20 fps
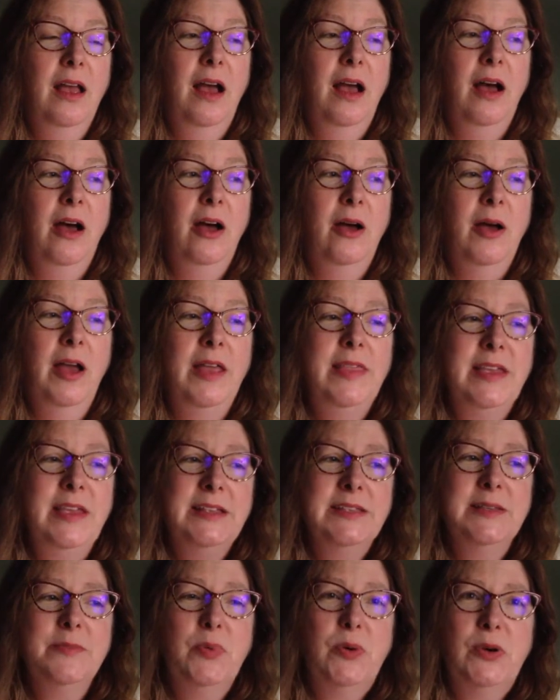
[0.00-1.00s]
I think
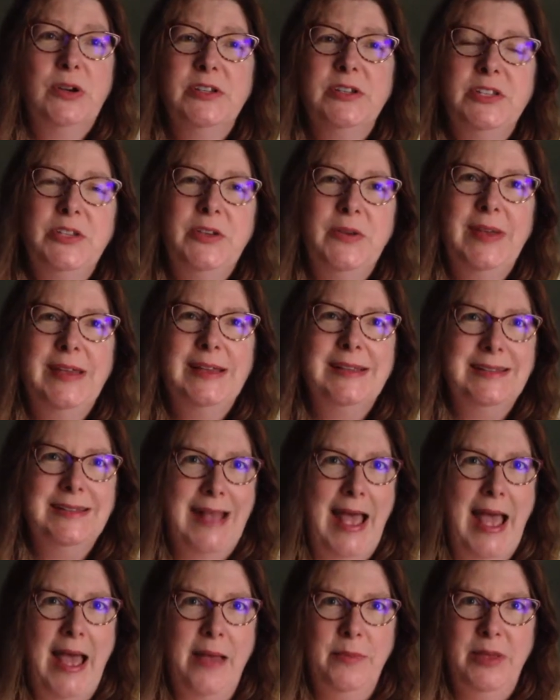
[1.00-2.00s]
it's important to
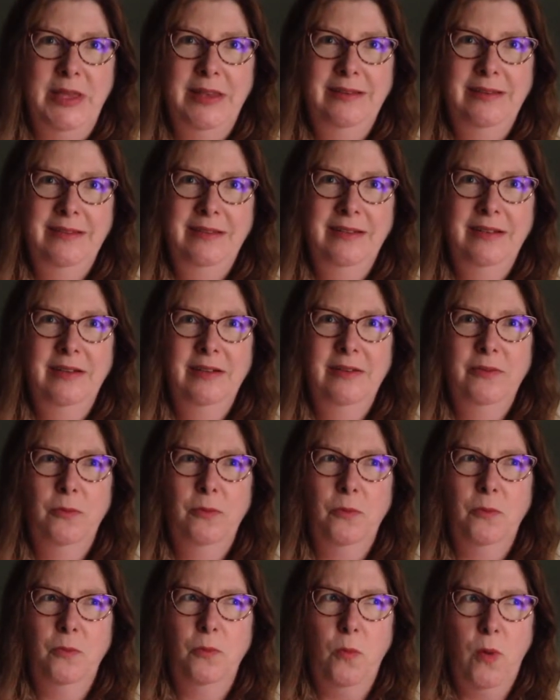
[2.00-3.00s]
examine
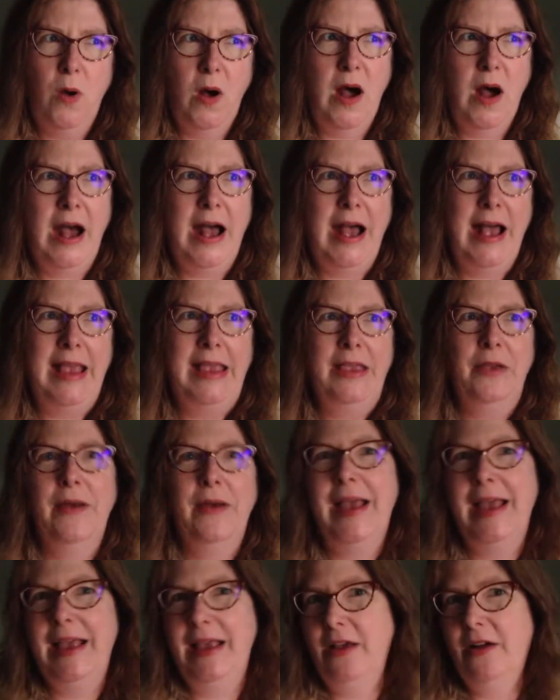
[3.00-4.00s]
why you're
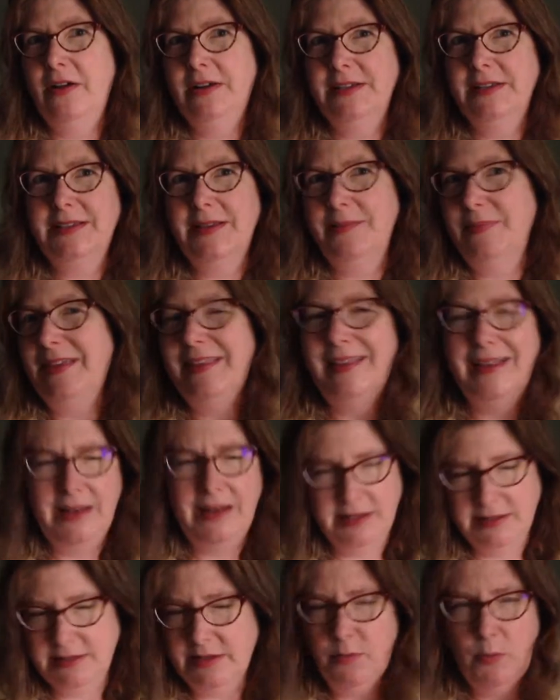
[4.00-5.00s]
hanging on to something that
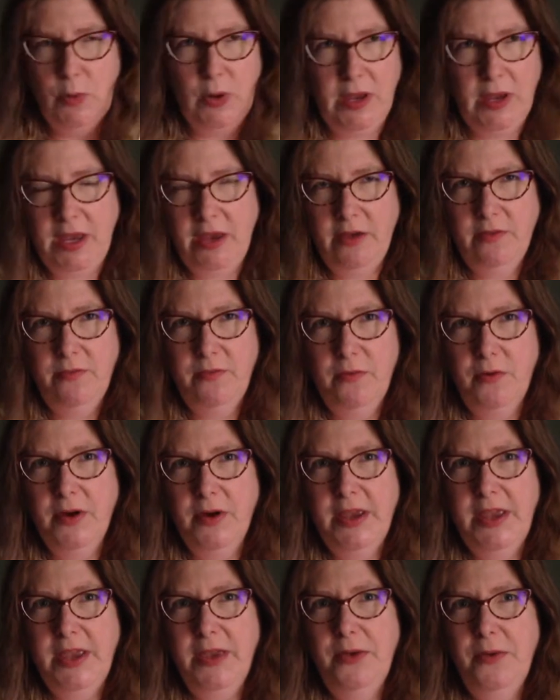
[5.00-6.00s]
isn't working for
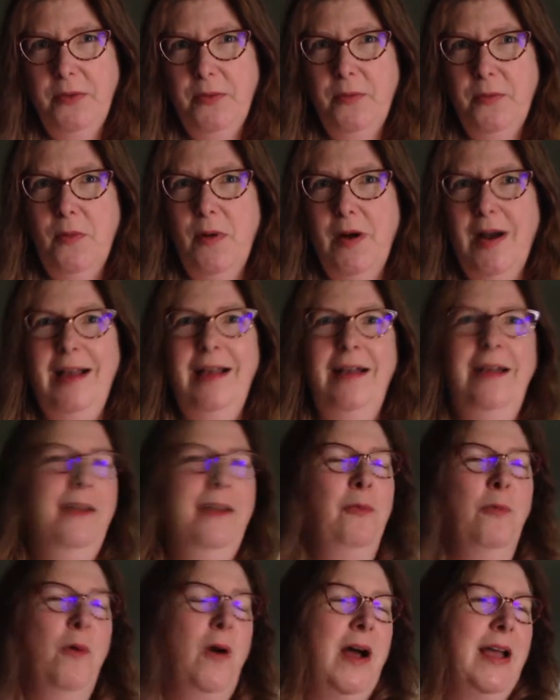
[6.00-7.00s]
you,
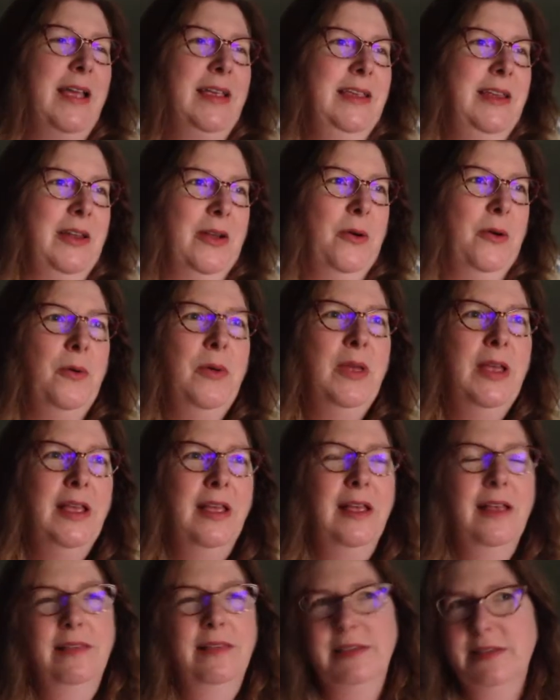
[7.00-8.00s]
why you know,
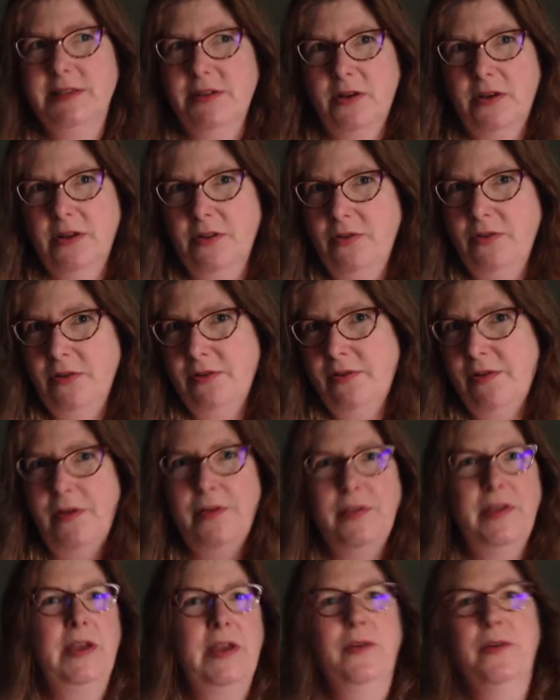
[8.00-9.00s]
this article of
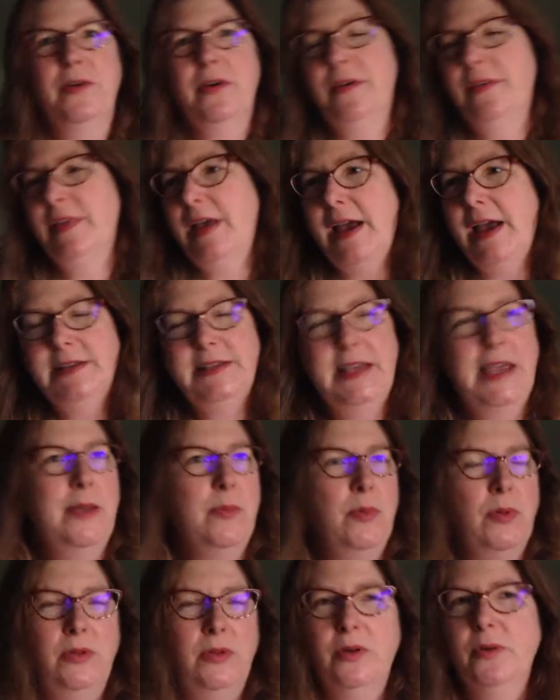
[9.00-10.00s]
clothing or that
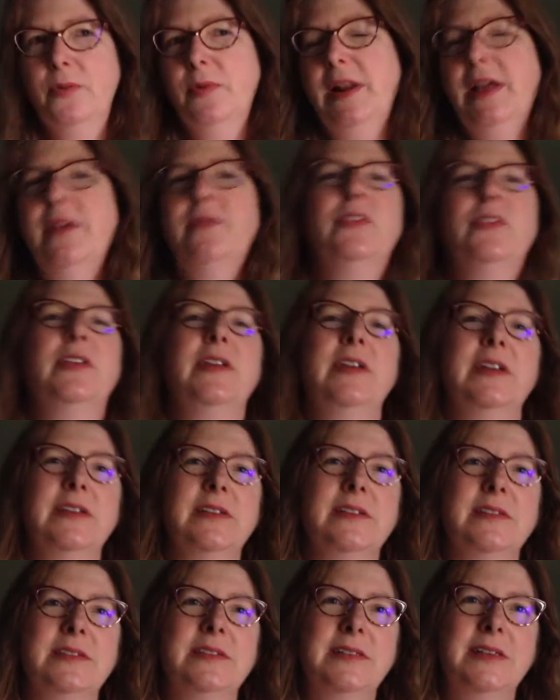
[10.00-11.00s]
table or whatever
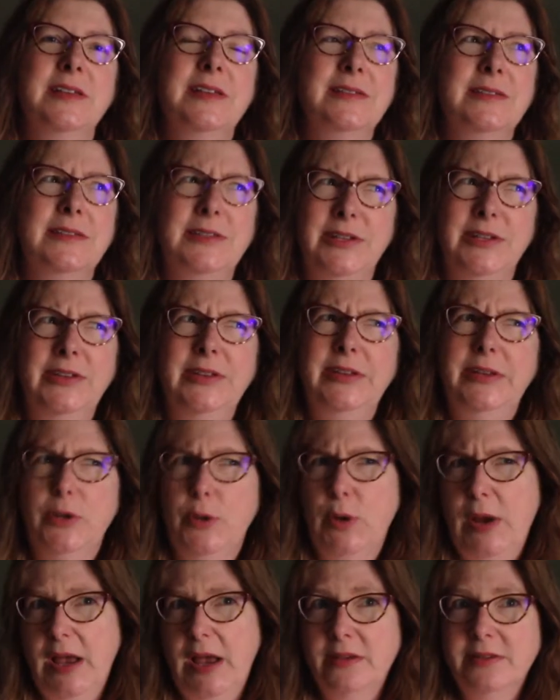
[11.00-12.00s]
is still in
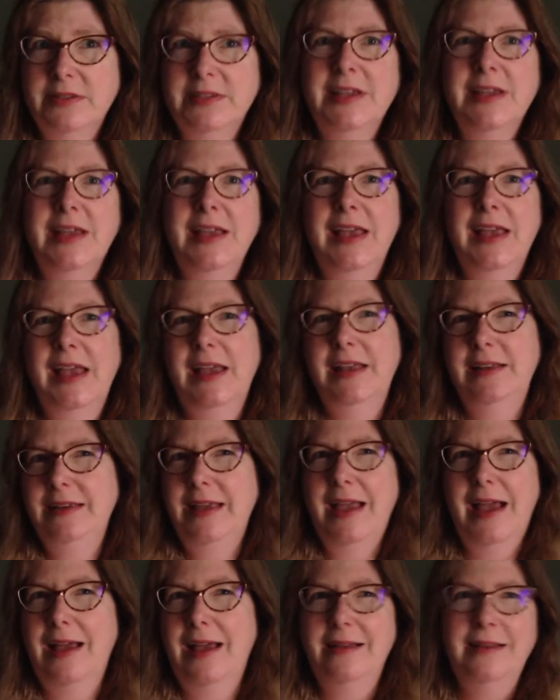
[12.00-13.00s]
your house and
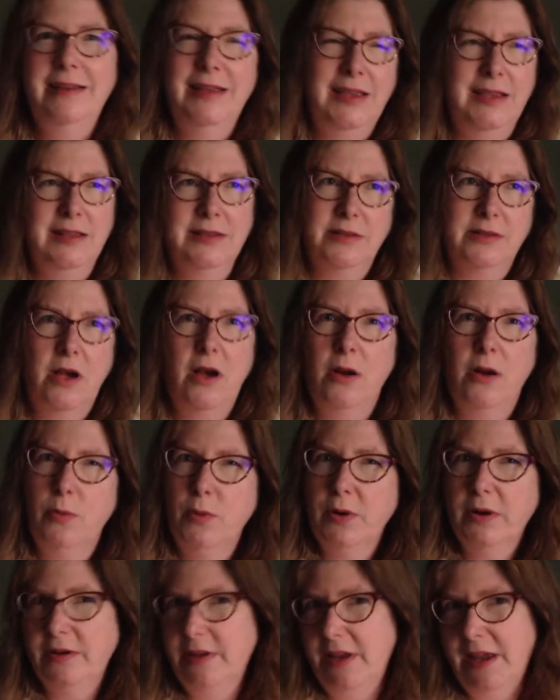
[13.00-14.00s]
yet is
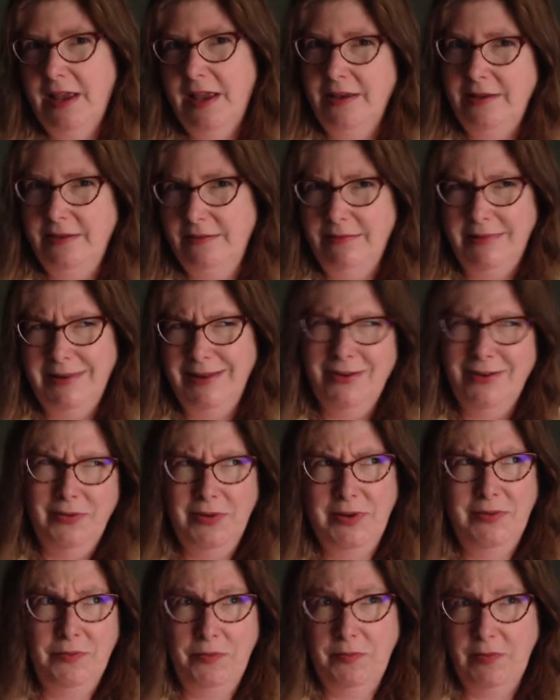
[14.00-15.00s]
awkward and you don't
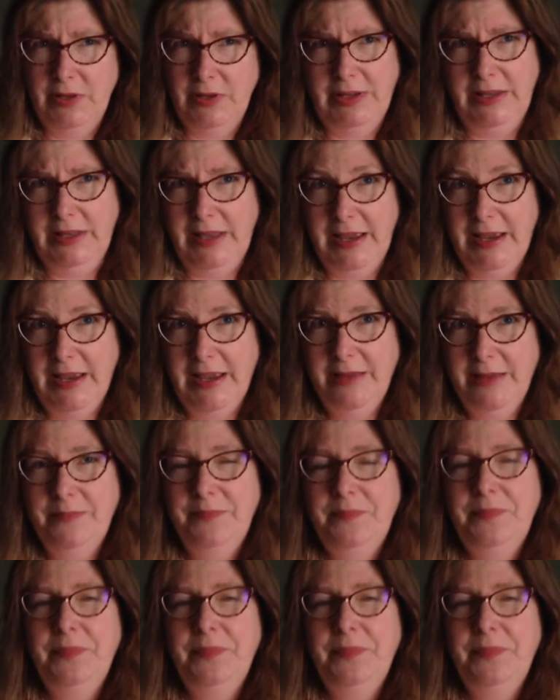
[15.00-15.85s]
even really like it.